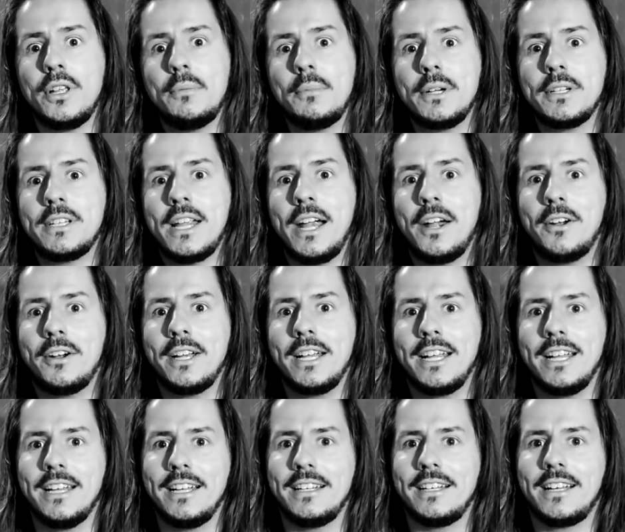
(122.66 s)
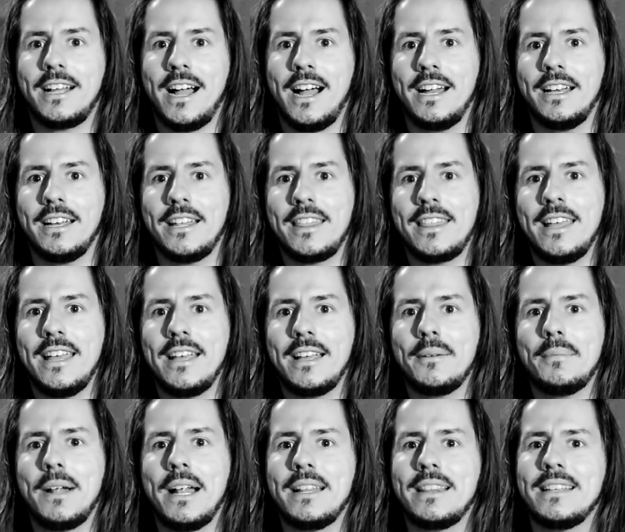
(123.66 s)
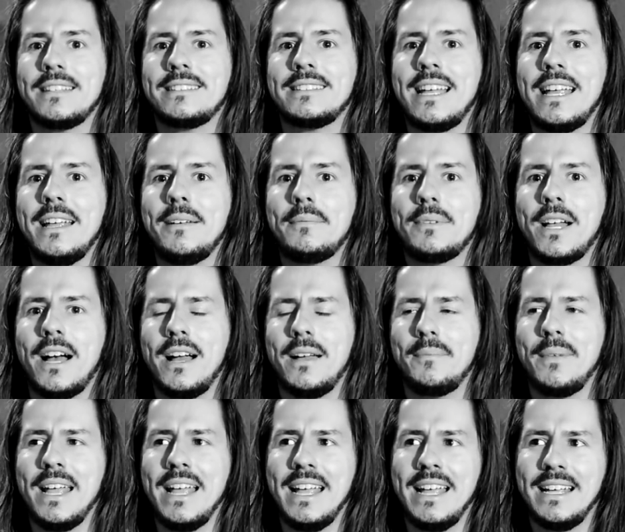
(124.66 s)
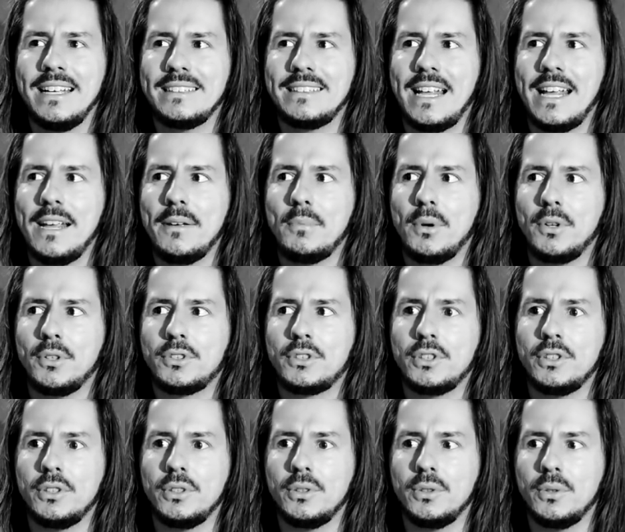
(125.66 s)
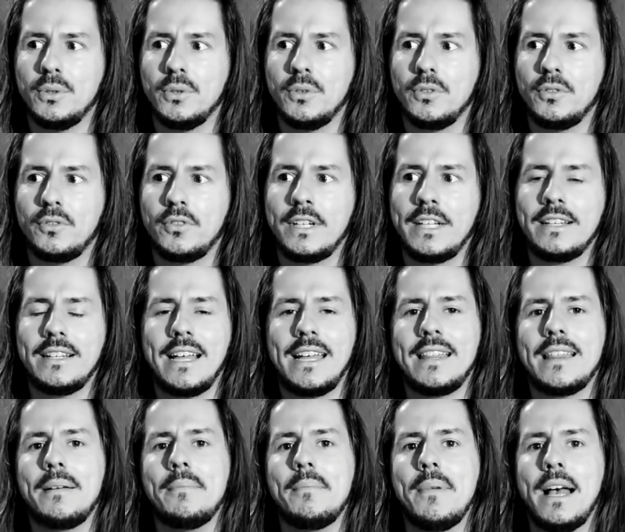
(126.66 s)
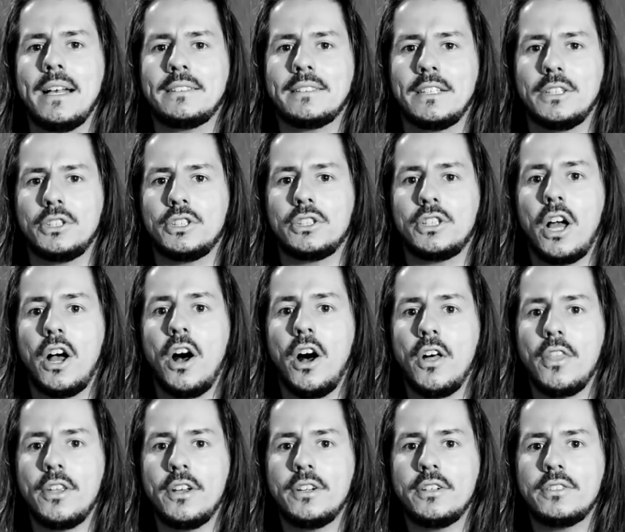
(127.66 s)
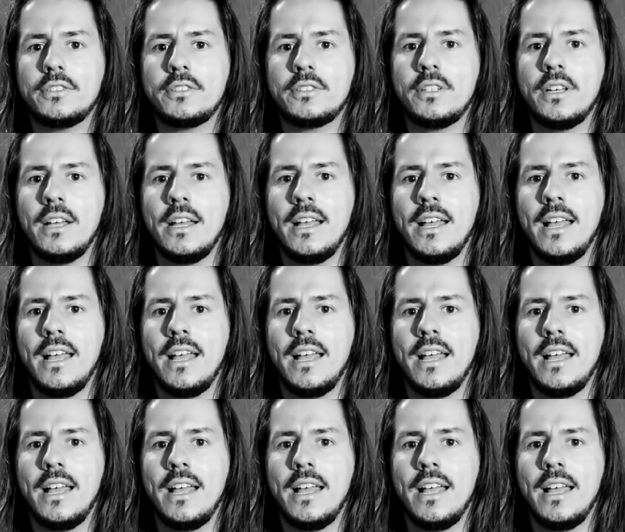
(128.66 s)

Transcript: libertarian kind of thing, but at the same time, he's able to relay the message to others